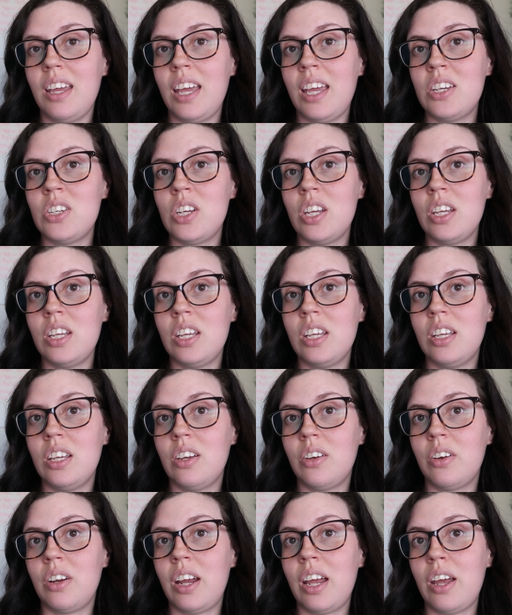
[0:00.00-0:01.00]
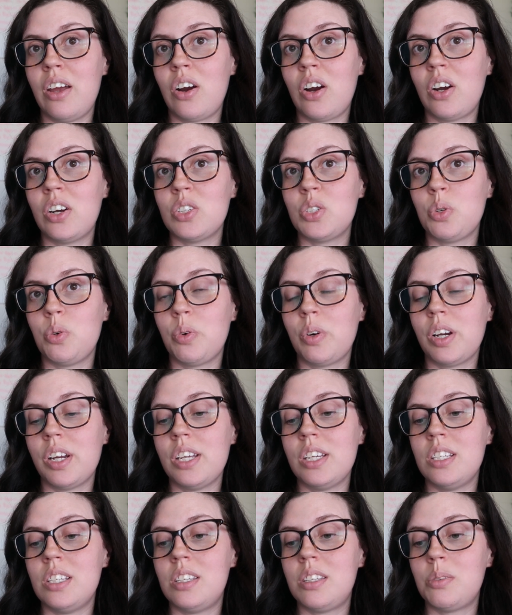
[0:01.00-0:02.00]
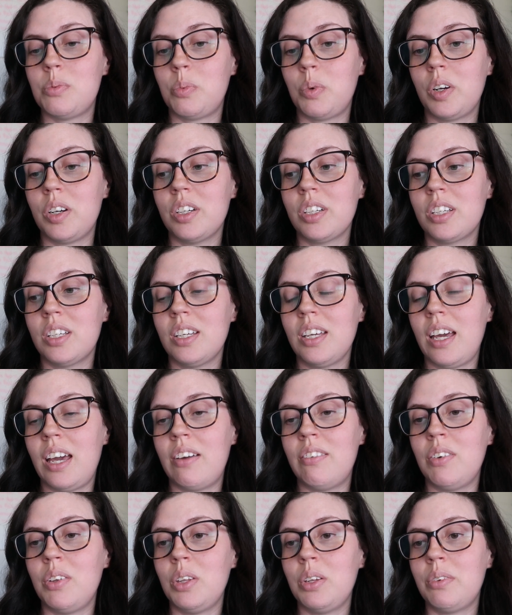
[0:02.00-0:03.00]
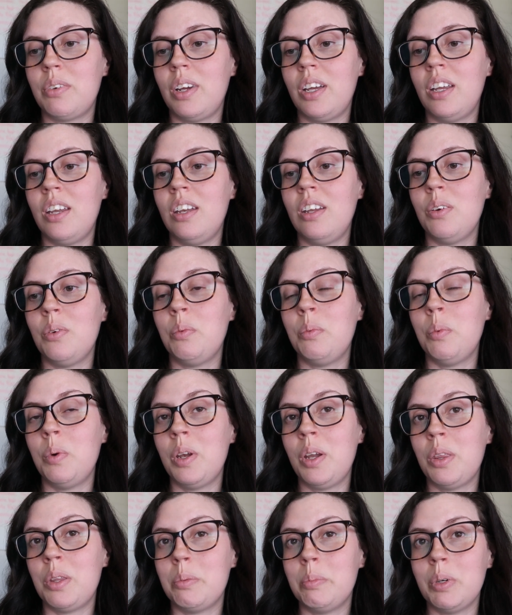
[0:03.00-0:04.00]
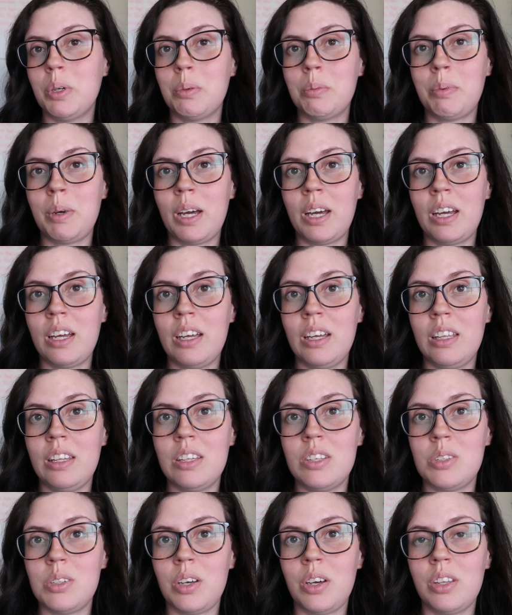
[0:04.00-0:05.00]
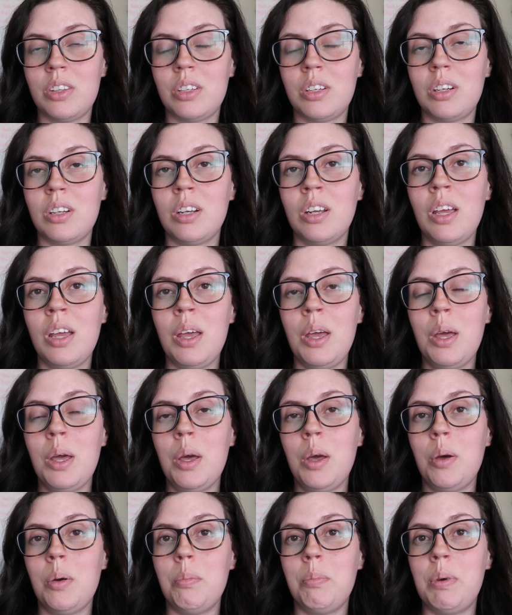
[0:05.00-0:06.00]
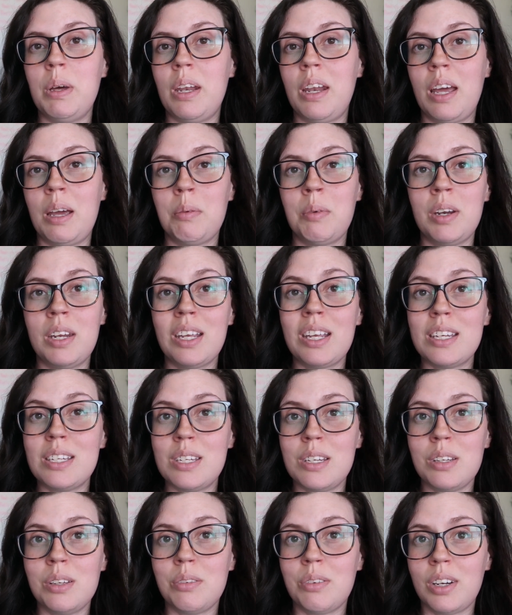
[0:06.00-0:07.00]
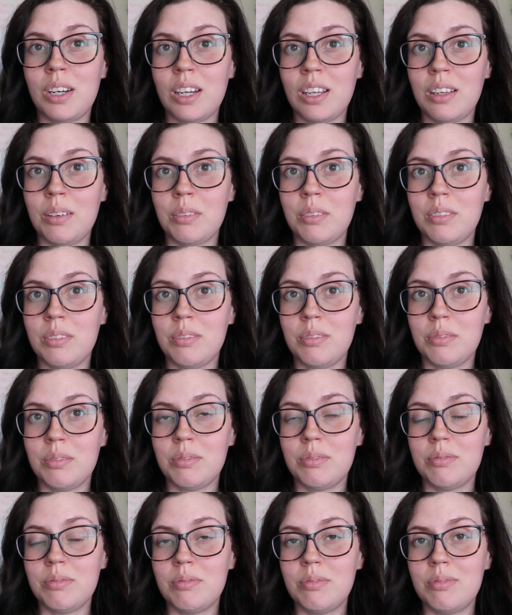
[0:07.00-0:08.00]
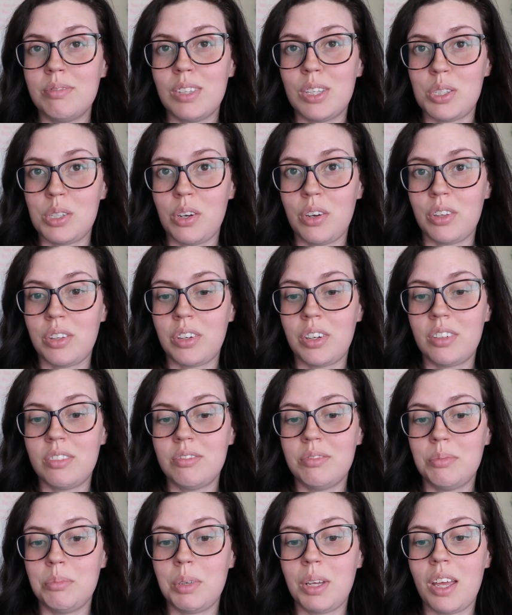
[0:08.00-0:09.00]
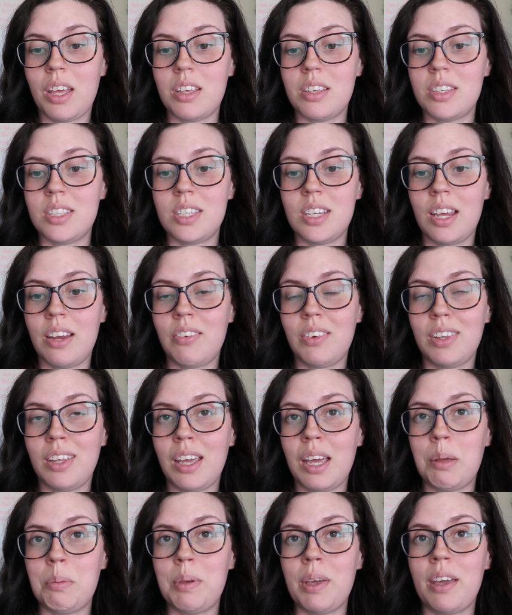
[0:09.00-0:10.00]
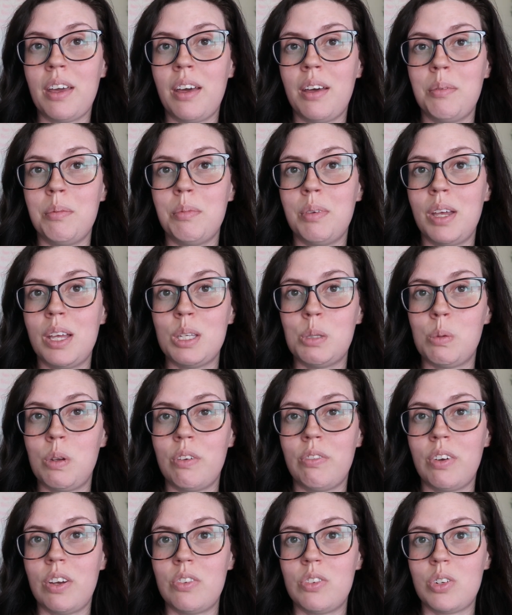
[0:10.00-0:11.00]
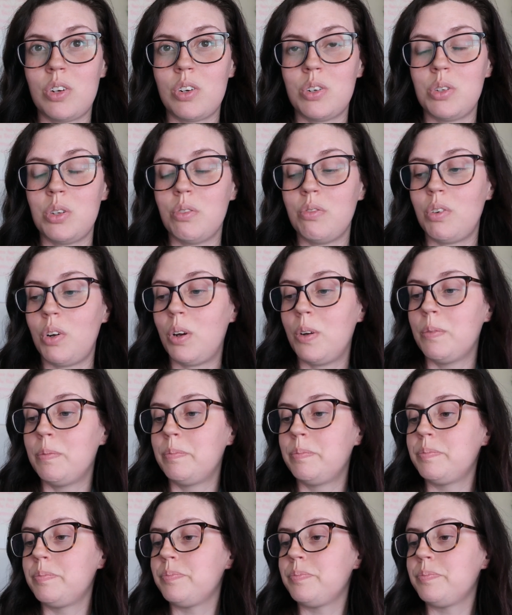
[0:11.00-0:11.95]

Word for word: AJ or AR Torre's work. I've only read one other book by this author, but I'm going to continue reading this author because everything I pick up has been a five star so far.